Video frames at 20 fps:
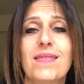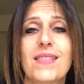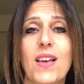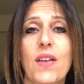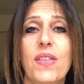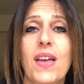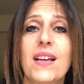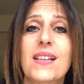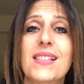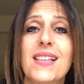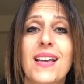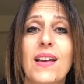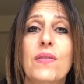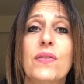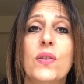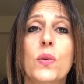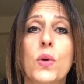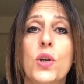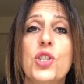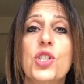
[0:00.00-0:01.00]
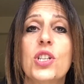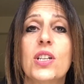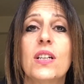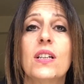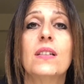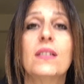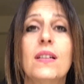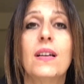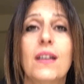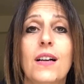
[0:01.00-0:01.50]
So thanks again for watching,
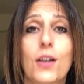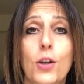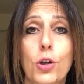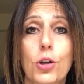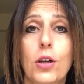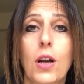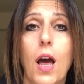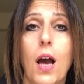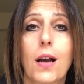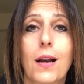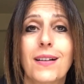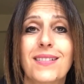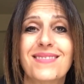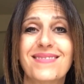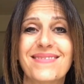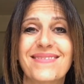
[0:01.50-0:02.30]
and good luck.